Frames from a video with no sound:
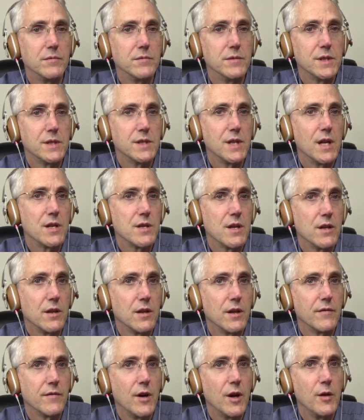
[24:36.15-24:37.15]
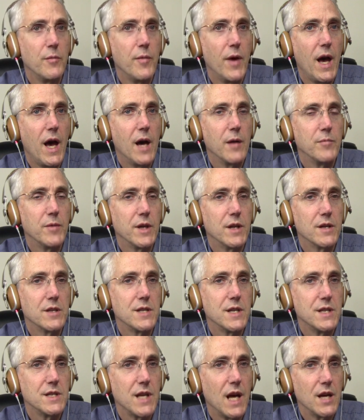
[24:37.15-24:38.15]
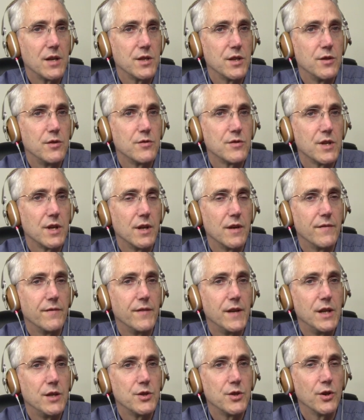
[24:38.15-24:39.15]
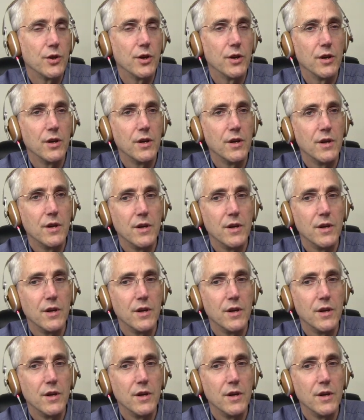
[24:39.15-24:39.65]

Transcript: It doesn't look very bad because he's actually using a feature